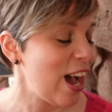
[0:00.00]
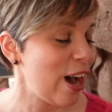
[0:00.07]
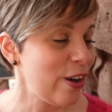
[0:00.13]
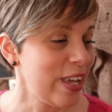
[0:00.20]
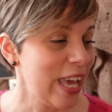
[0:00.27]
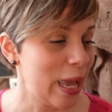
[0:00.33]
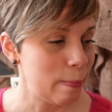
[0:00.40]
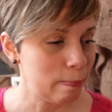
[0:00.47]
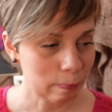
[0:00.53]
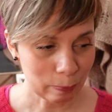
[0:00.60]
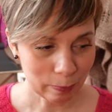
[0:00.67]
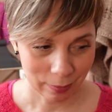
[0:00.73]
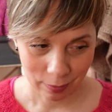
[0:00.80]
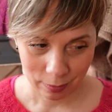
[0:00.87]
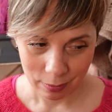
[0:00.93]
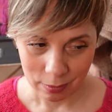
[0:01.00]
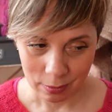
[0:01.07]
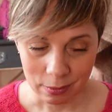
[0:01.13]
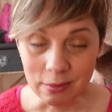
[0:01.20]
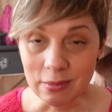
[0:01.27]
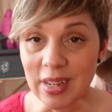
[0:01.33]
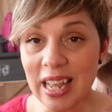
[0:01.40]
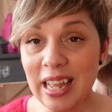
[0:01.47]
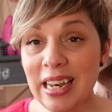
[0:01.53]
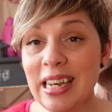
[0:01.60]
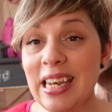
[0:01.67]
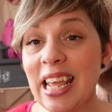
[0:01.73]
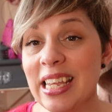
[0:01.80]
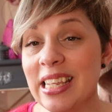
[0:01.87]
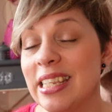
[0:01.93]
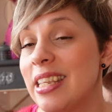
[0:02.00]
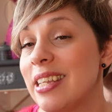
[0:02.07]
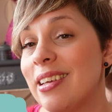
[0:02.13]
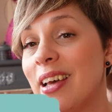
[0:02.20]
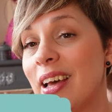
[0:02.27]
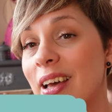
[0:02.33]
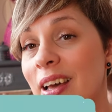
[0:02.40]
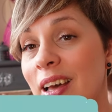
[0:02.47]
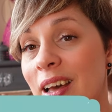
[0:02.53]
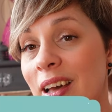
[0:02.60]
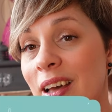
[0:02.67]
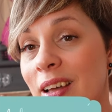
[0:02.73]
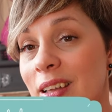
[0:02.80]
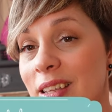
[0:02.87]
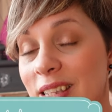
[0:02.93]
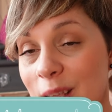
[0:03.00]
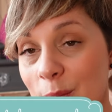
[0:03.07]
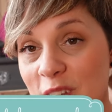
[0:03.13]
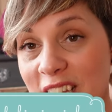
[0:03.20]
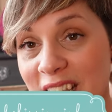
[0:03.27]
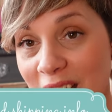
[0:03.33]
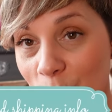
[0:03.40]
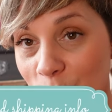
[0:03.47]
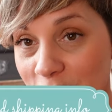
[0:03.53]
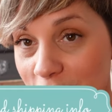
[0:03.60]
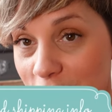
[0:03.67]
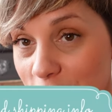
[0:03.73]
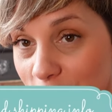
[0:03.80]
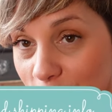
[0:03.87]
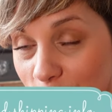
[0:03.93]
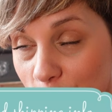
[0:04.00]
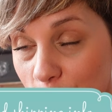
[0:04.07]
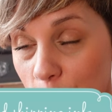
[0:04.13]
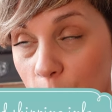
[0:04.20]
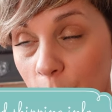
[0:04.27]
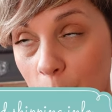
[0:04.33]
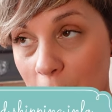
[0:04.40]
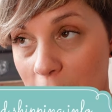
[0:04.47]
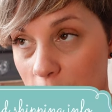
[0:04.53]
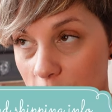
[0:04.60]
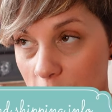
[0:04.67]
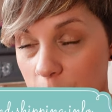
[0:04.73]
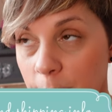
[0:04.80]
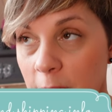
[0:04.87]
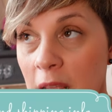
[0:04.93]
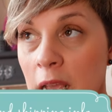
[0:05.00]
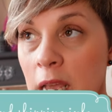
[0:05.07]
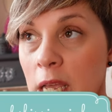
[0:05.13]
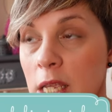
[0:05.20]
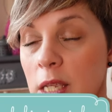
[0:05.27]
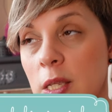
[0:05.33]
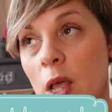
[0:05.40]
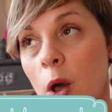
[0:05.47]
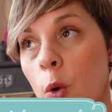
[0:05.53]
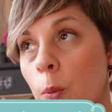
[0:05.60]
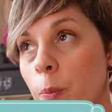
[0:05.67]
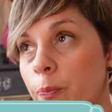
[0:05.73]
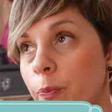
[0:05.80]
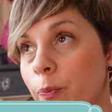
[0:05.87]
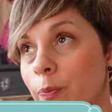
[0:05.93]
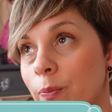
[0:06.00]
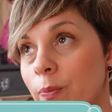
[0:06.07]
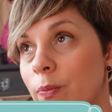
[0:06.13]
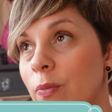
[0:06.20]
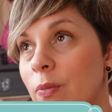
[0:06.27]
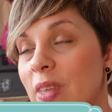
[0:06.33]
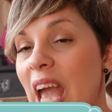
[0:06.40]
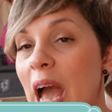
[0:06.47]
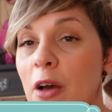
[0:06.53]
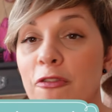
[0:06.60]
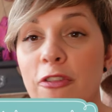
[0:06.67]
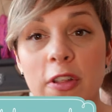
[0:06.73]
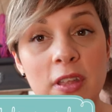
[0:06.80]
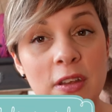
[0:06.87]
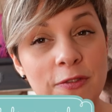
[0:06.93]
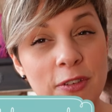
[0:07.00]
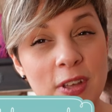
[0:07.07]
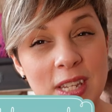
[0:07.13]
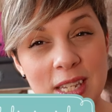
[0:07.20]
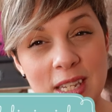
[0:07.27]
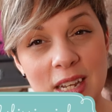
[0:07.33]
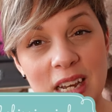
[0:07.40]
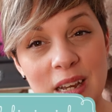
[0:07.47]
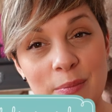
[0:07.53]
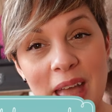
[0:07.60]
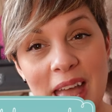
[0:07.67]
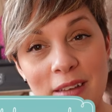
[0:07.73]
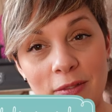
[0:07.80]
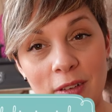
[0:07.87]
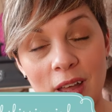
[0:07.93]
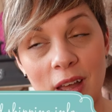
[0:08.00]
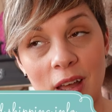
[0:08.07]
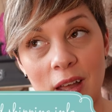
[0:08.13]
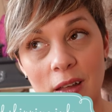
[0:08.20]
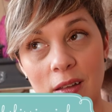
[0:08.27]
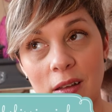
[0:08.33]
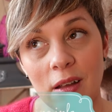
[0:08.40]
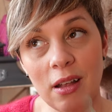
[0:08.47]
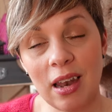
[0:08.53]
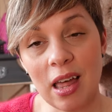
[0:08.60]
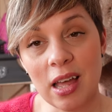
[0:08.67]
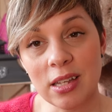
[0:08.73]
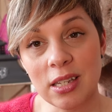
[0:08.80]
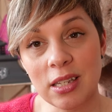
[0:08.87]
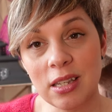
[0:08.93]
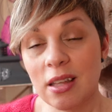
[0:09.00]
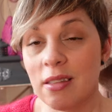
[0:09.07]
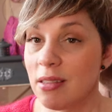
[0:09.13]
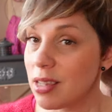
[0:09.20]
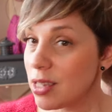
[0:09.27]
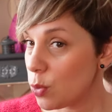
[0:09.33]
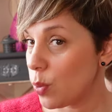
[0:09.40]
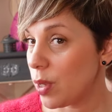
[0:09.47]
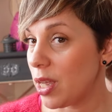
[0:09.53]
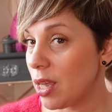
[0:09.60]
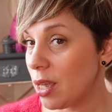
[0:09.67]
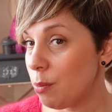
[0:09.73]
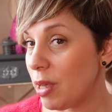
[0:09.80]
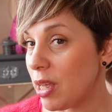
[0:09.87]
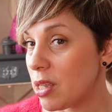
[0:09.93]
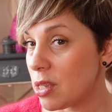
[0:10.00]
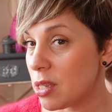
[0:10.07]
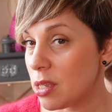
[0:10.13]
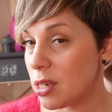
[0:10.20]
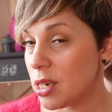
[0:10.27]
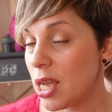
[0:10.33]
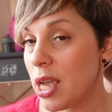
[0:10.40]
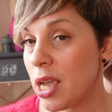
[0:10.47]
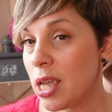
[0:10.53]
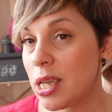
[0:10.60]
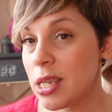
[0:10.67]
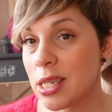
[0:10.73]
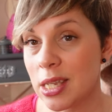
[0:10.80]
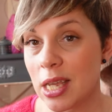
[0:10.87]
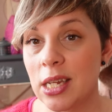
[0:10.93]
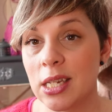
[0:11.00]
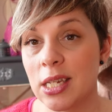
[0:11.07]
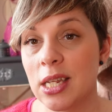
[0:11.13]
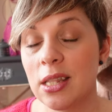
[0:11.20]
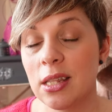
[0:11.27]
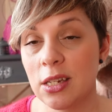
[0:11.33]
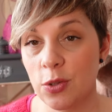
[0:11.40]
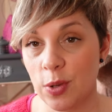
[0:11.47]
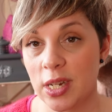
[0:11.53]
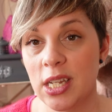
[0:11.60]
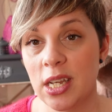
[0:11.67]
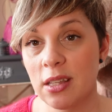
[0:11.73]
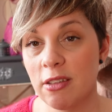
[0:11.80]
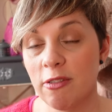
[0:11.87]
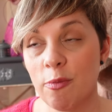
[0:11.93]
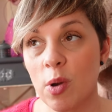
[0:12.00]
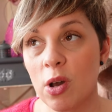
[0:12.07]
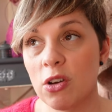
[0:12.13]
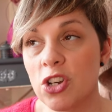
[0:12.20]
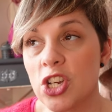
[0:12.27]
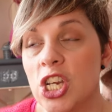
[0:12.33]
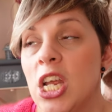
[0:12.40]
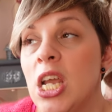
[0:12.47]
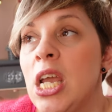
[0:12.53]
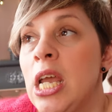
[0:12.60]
Okay, next subject I wanted to talk to you about. So yeah, for the first time ever this week, because today is Saturday the 20th of March,